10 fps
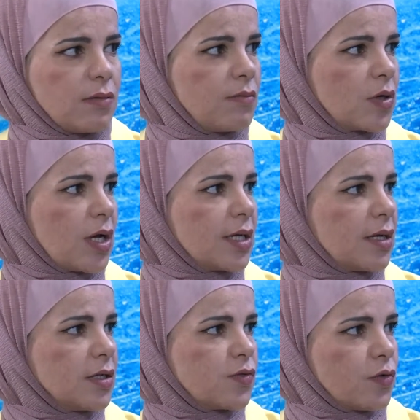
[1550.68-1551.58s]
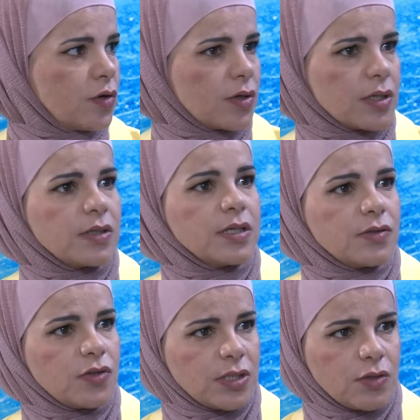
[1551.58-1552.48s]
guidelines for the
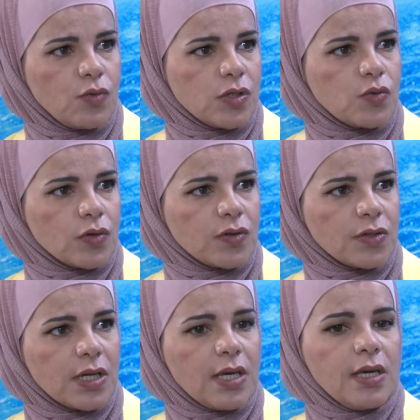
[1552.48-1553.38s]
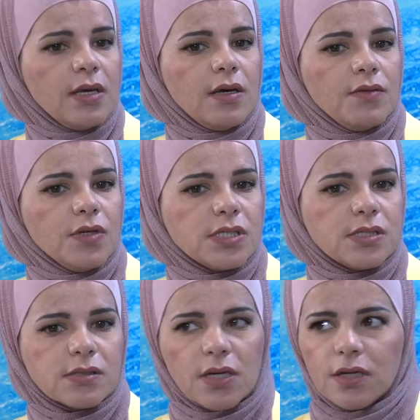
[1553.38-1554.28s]
treated wastewater.
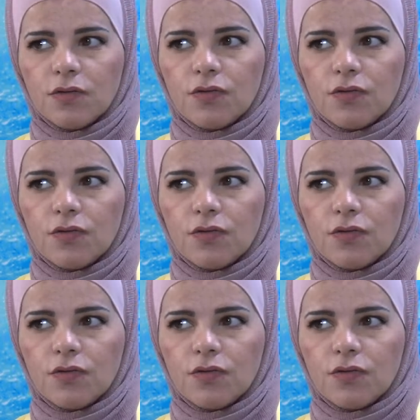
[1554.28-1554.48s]
This kind of